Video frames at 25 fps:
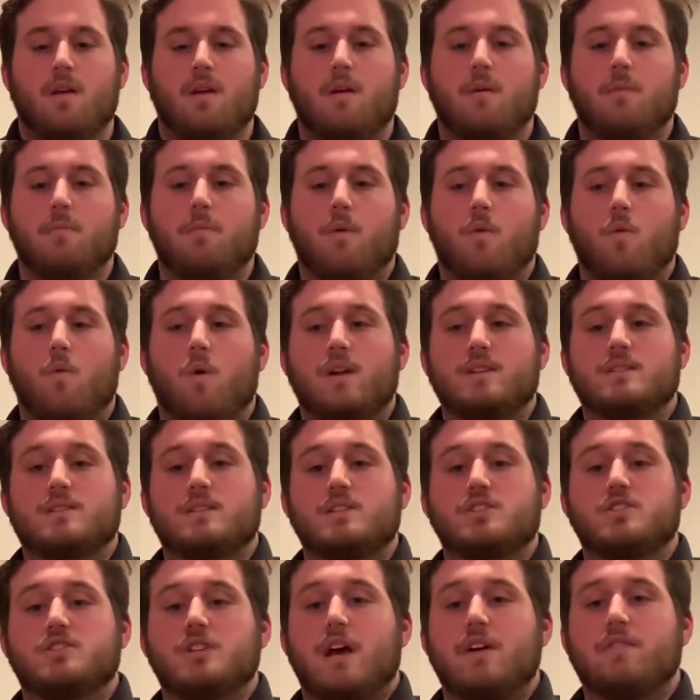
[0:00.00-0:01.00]
But once the
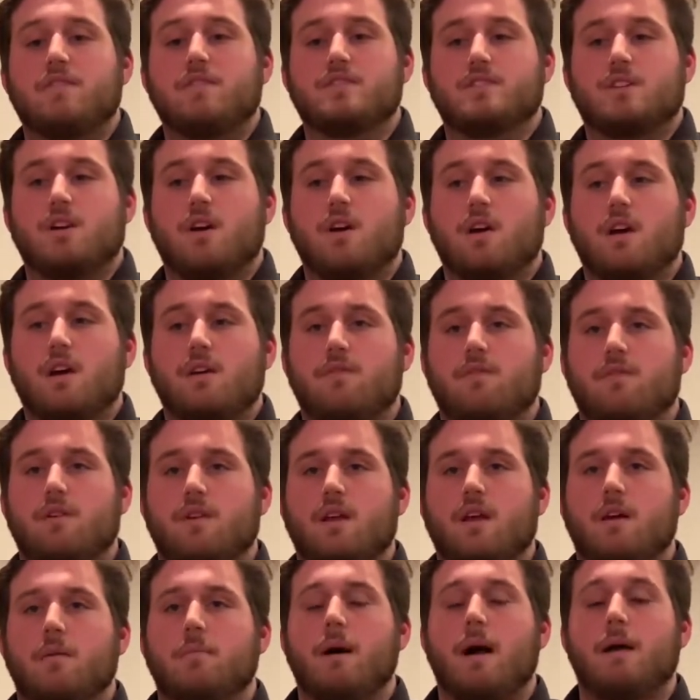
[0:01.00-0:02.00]
chef is cooking for
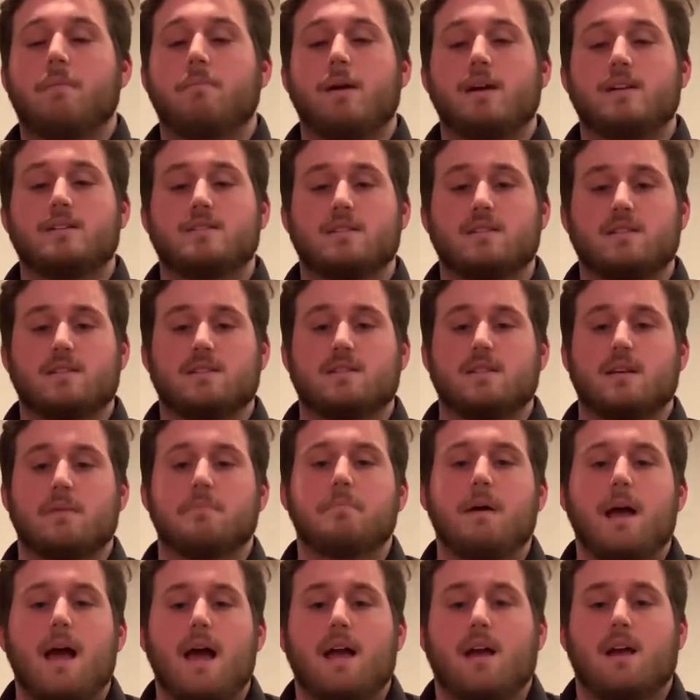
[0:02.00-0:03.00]
them, I basically sit
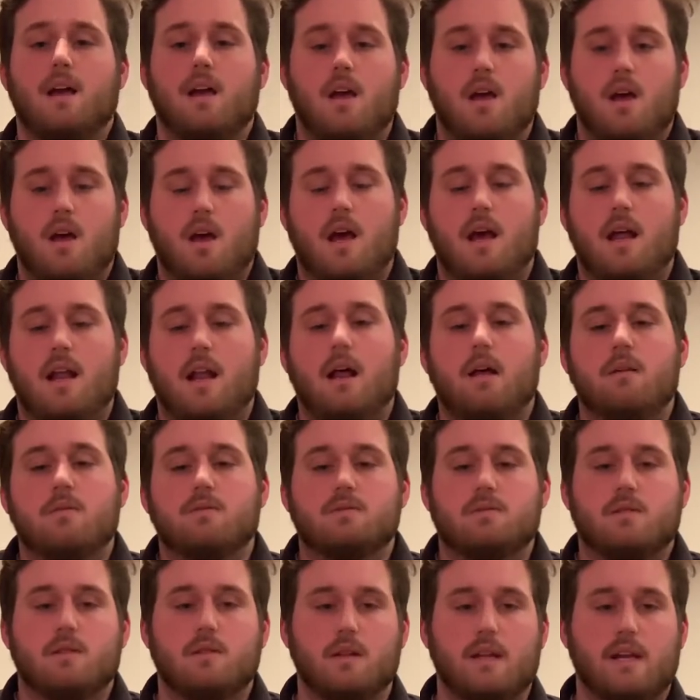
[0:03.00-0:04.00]
back and I
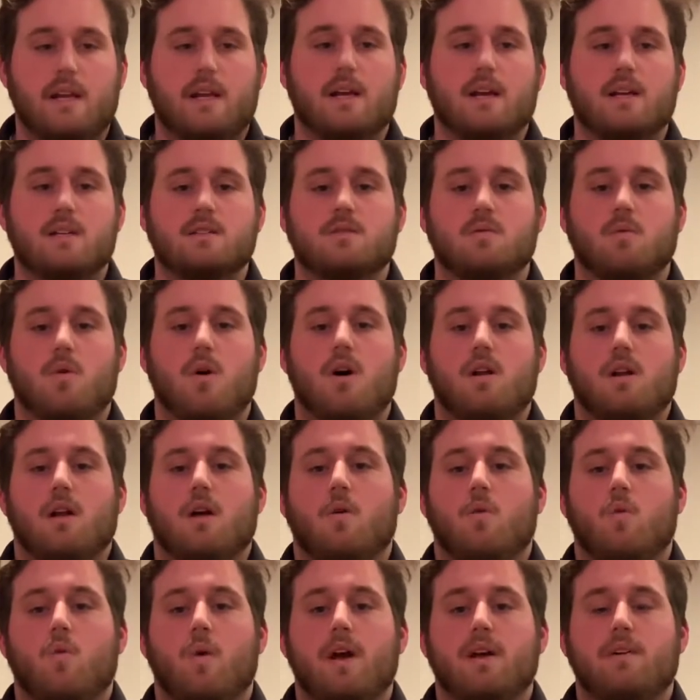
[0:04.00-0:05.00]
lean against the wall and I'll
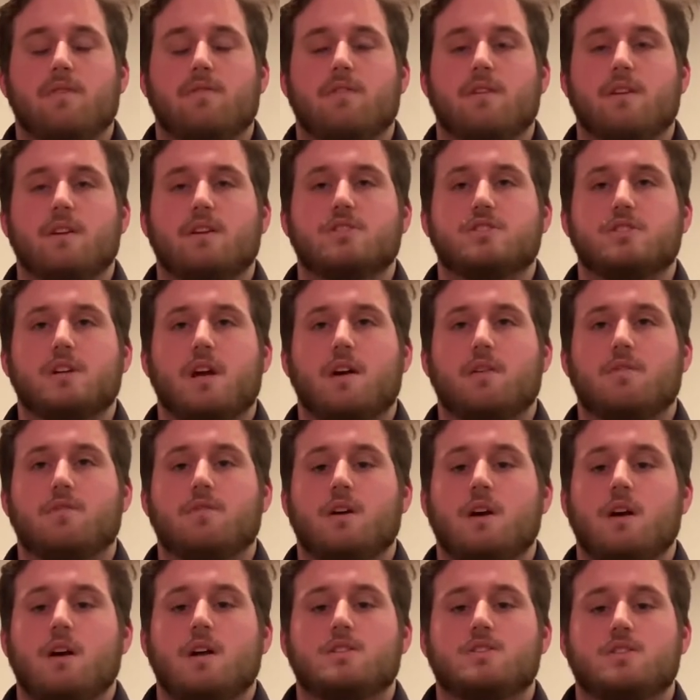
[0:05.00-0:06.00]
wait for the chef
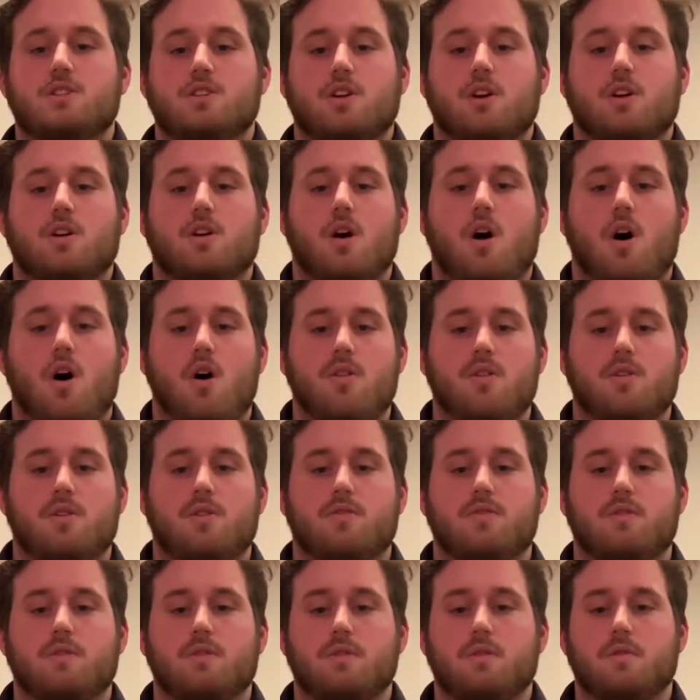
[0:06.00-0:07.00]
to cook all their
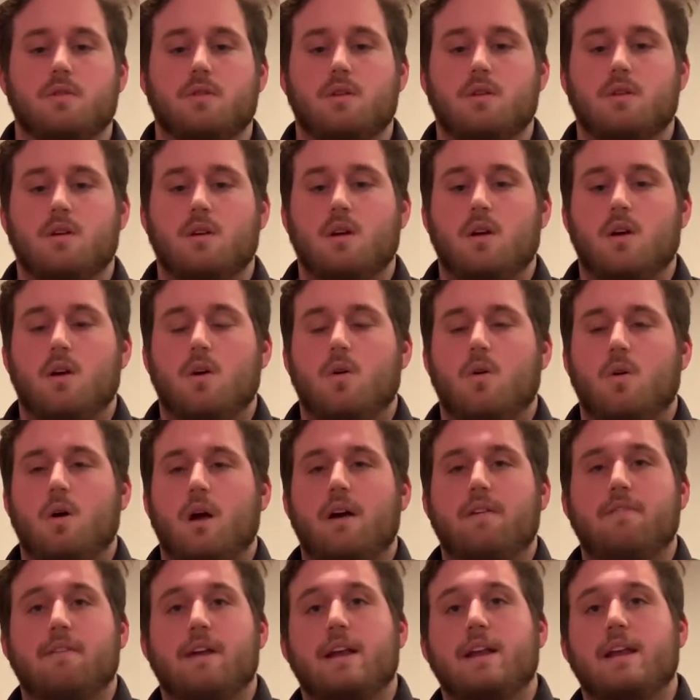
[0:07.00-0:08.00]
food.
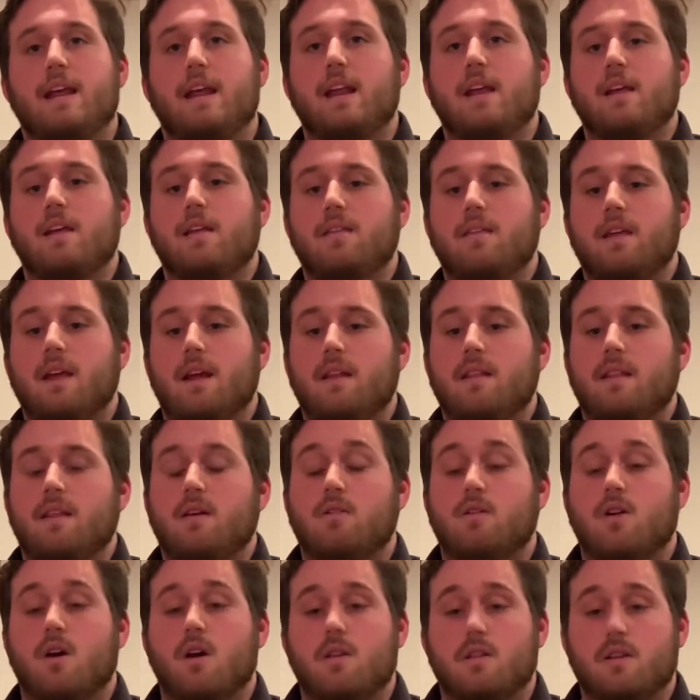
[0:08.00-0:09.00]
If they need anything,
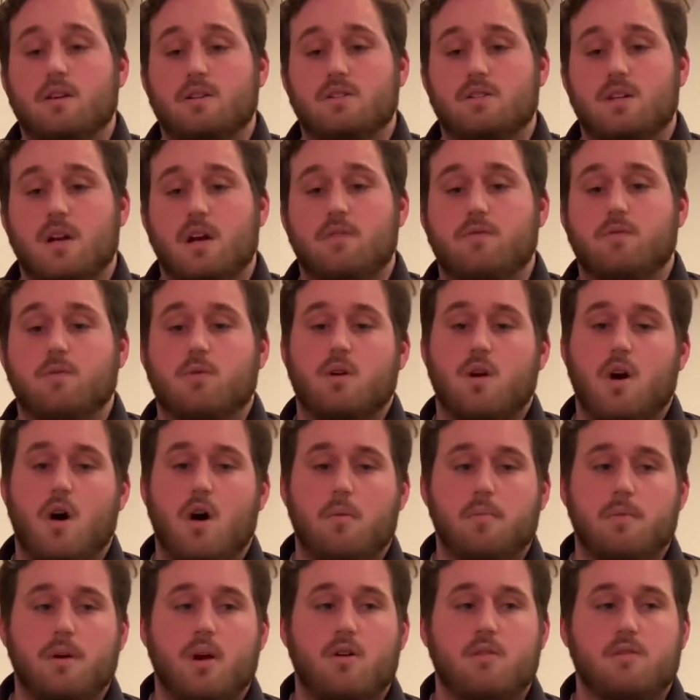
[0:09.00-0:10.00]
the chef will call
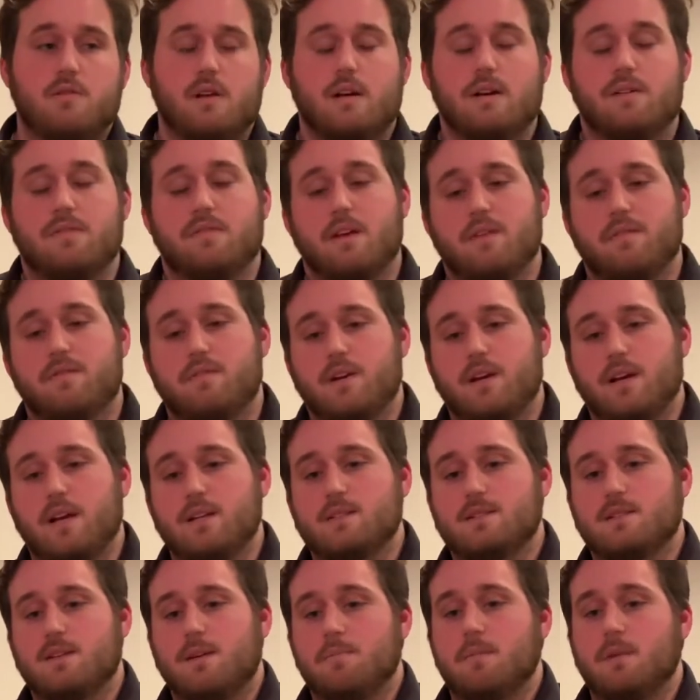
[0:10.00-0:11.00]
me over there if they forget
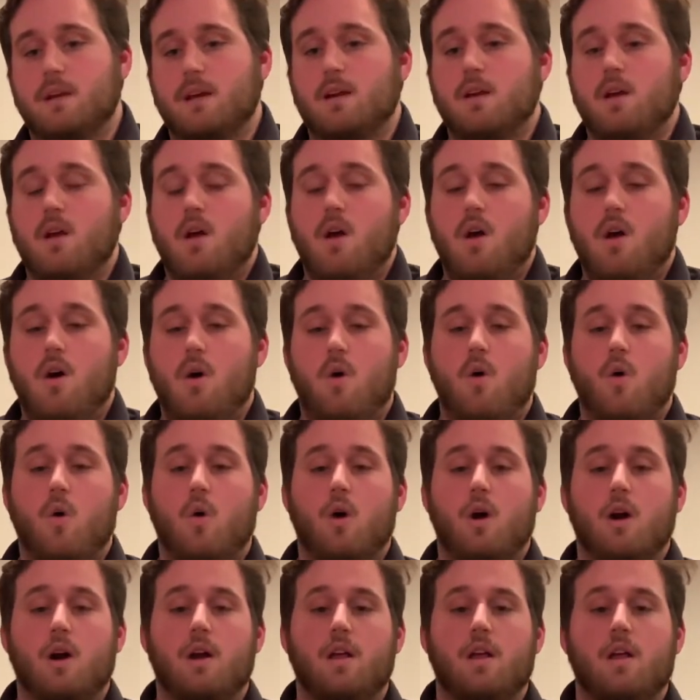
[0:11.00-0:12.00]
something,
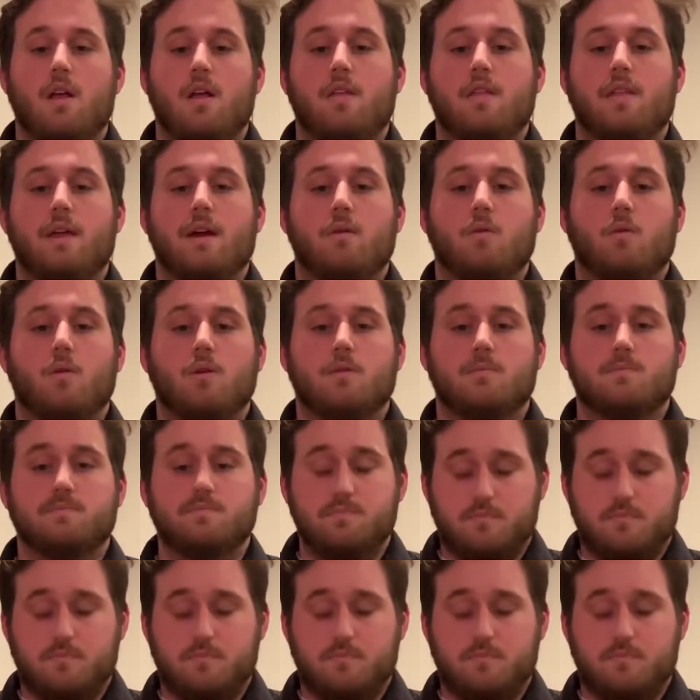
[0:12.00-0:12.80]
or the